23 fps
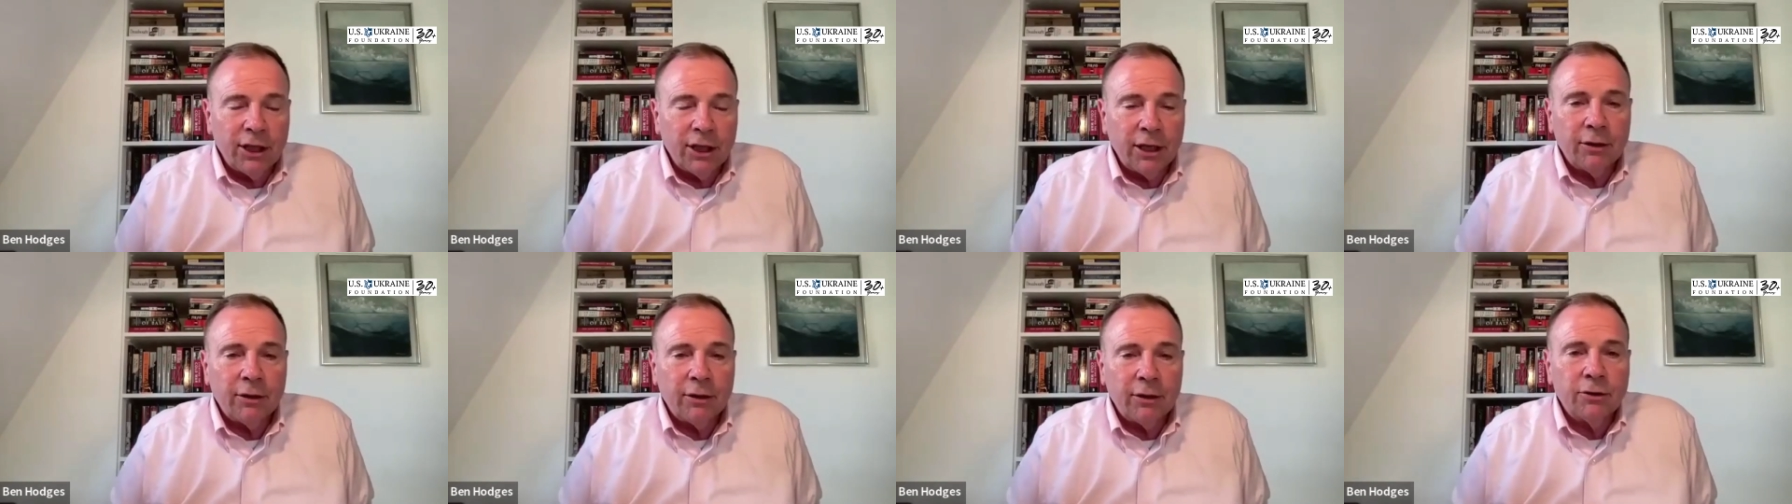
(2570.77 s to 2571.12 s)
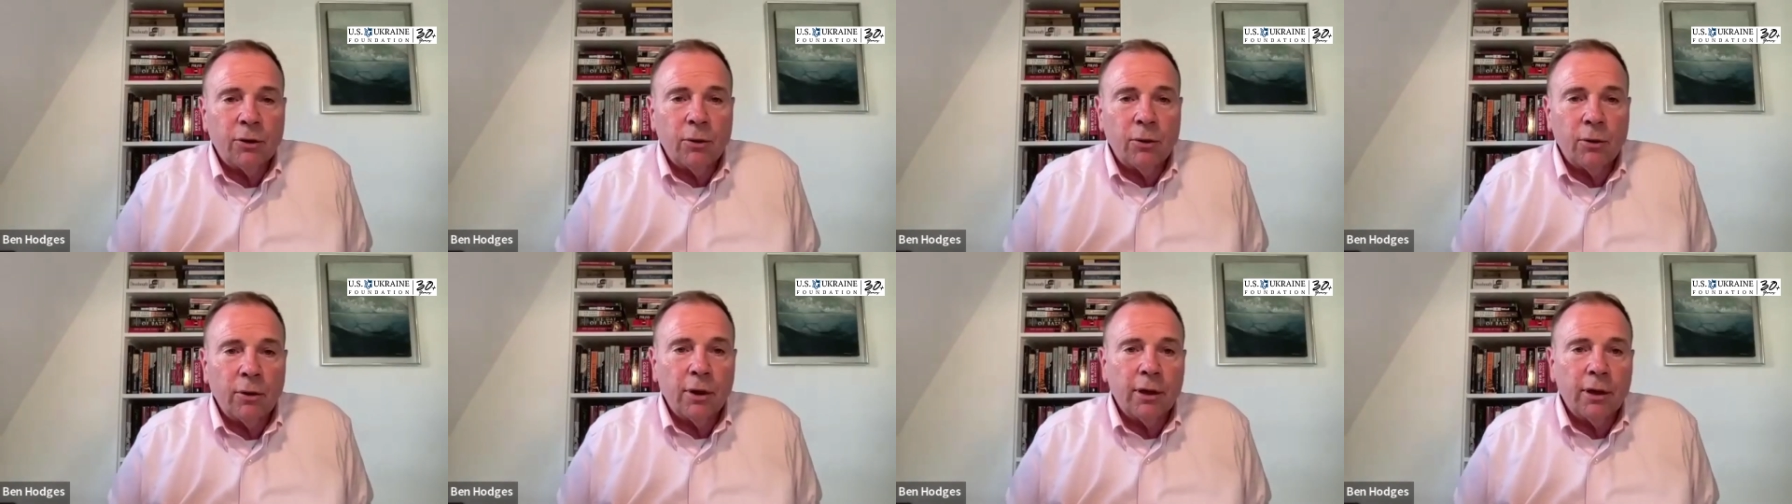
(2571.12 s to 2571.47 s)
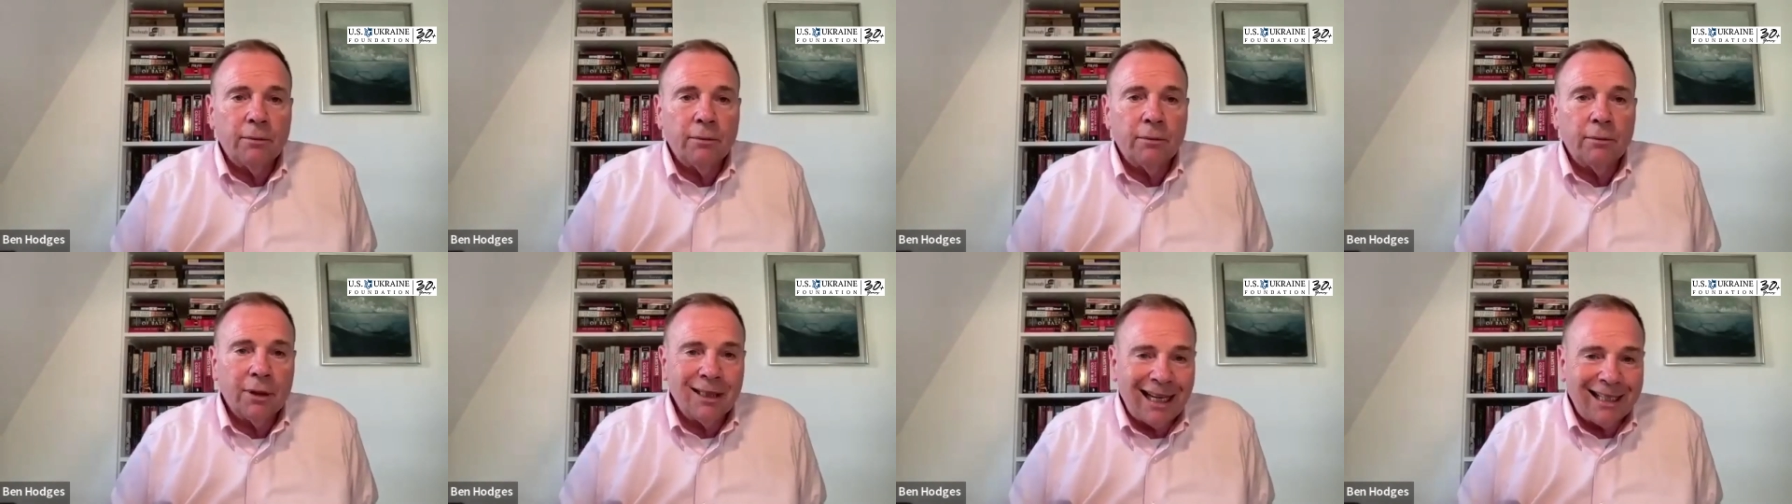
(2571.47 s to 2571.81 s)
territory,
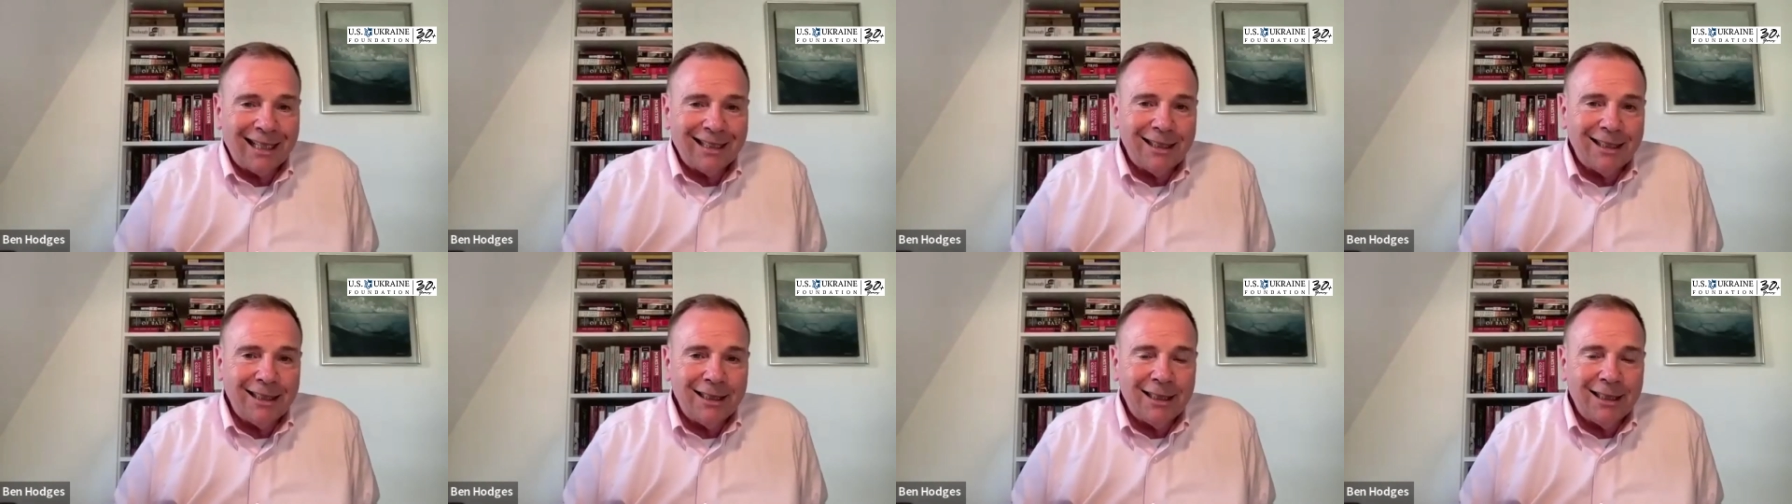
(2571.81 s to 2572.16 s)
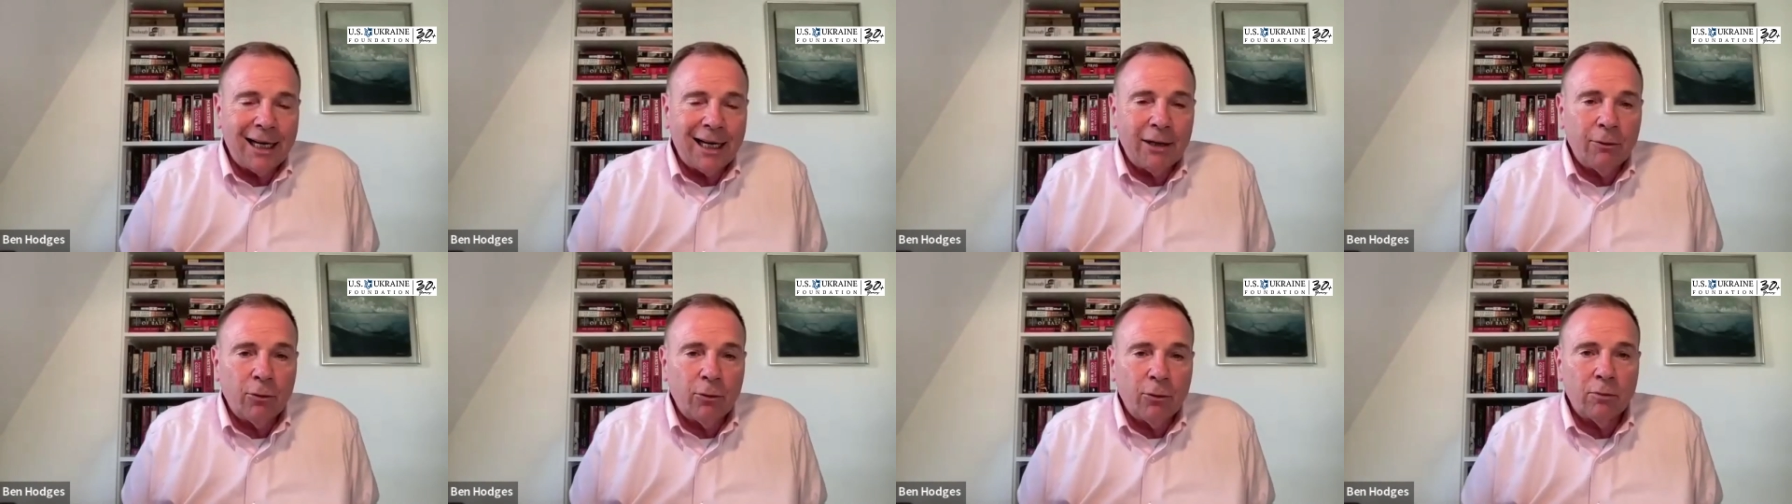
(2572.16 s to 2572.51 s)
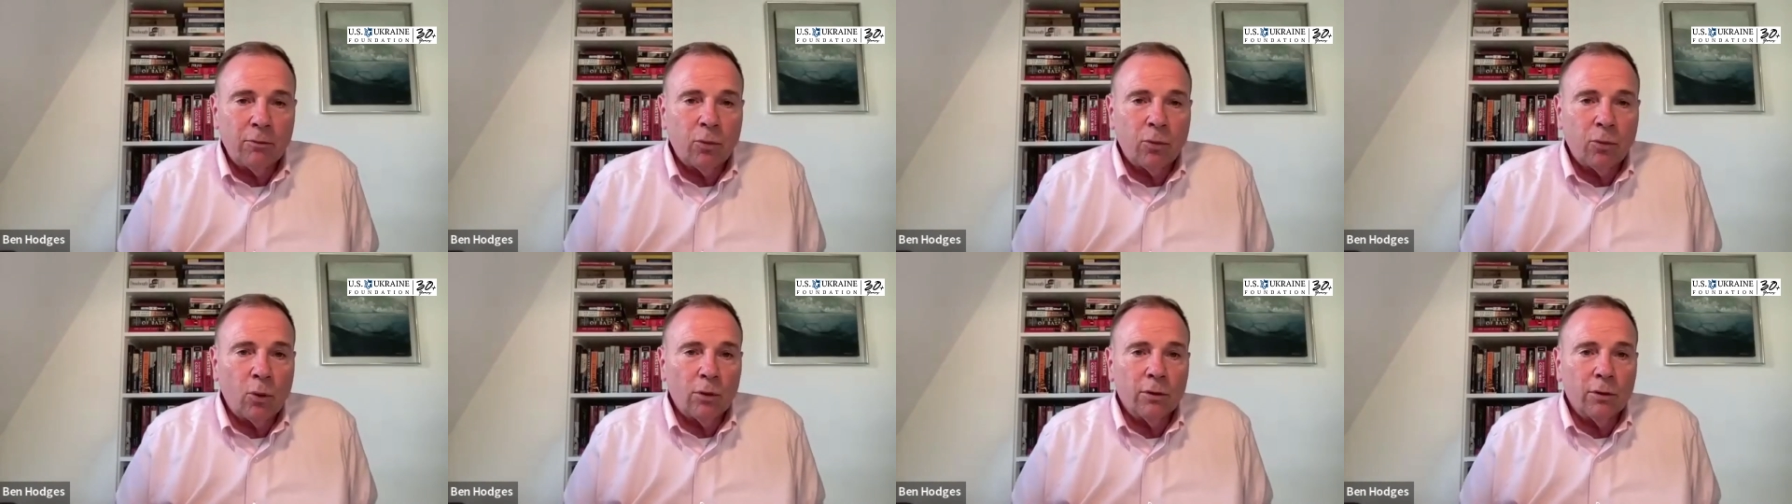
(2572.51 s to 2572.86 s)
the
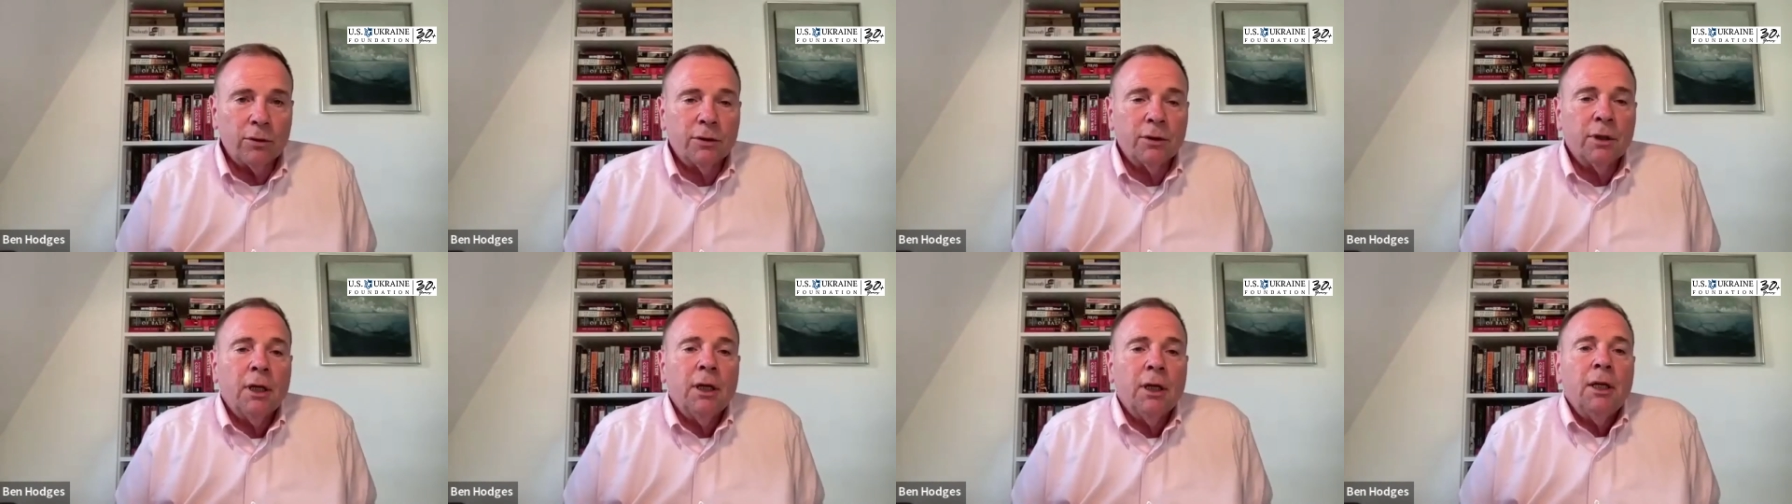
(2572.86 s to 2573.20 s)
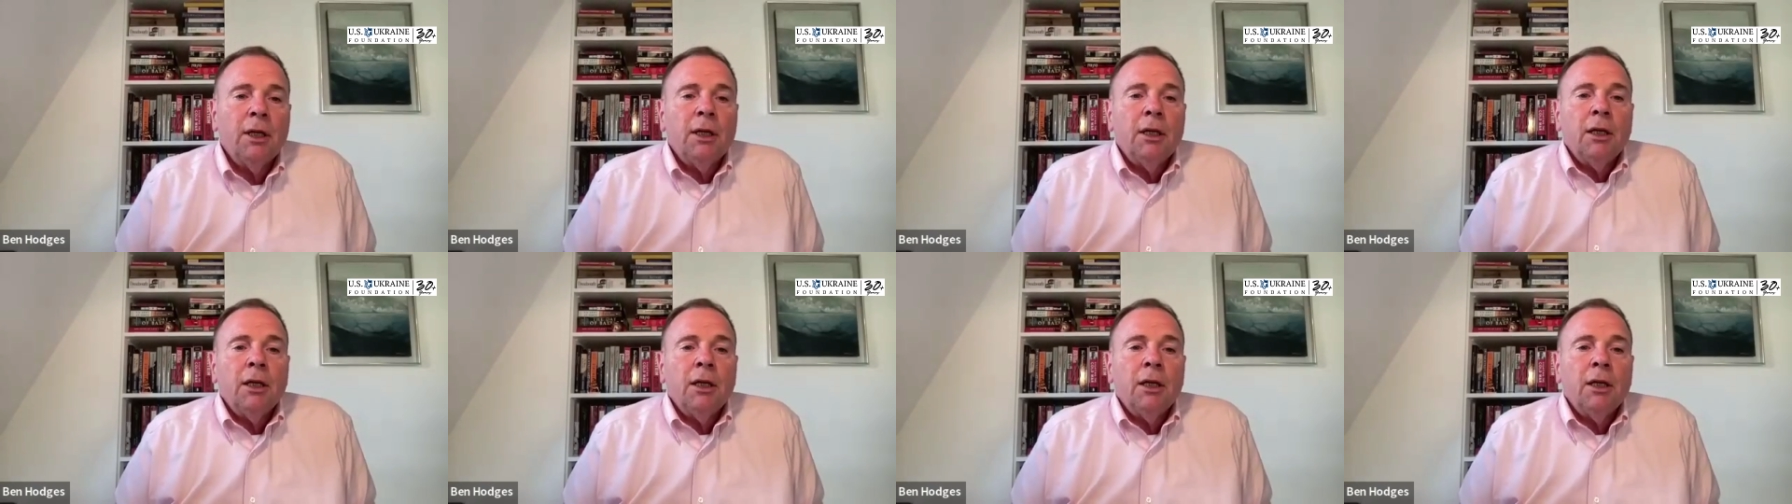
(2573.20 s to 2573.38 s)
1991 borders,